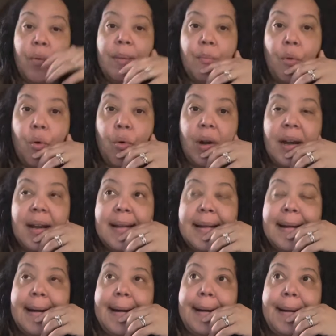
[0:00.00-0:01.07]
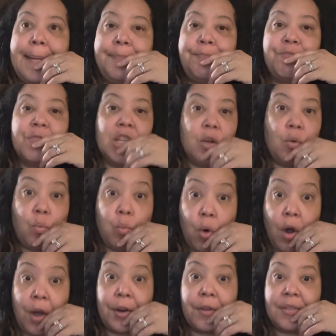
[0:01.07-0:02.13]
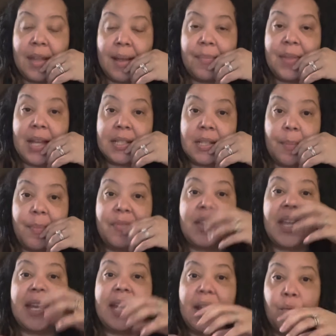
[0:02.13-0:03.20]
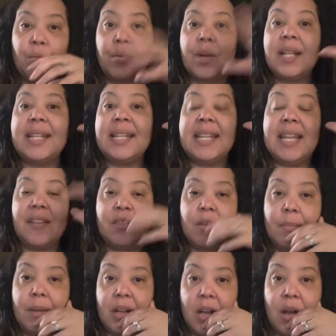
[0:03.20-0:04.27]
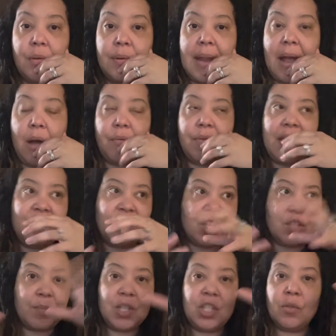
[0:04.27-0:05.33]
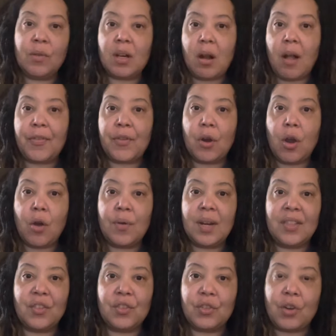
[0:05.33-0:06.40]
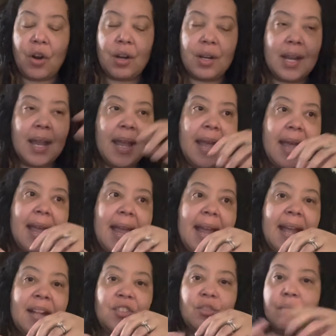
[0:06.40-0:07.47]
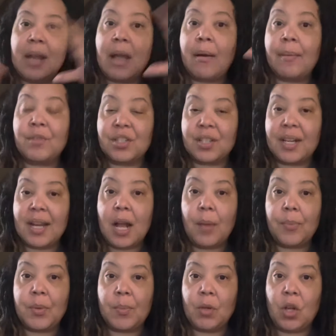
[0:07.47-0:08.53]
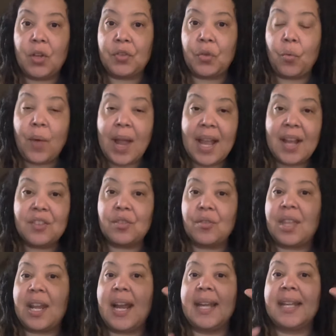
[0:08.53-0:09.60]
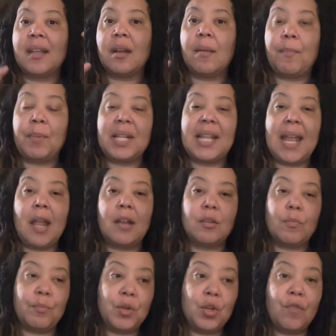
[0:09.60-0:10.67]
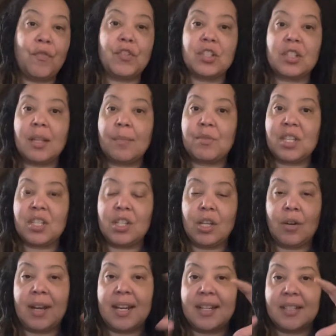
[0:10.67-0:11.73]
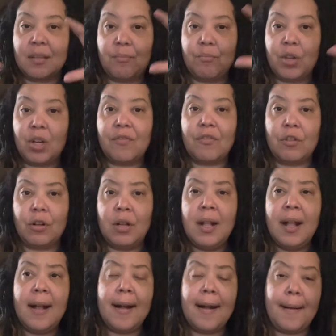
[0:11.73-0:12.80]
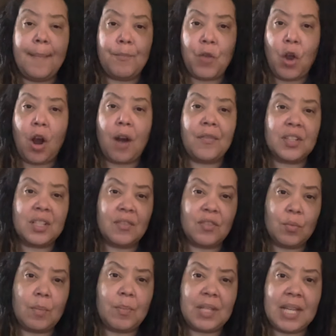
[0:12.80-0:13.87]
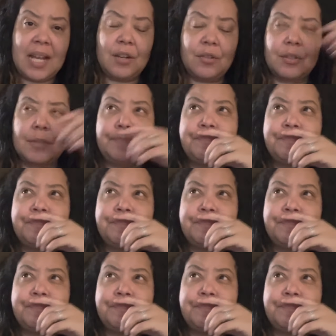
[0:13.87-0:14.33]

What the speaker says: more, water them, that type of thing, and really give them a go now. They've just been doing it on their own in the dark, and so now I'm just going to help them along their way so that I can plant beautiful slips this year and get some beautiful harvest of sweet potatoes.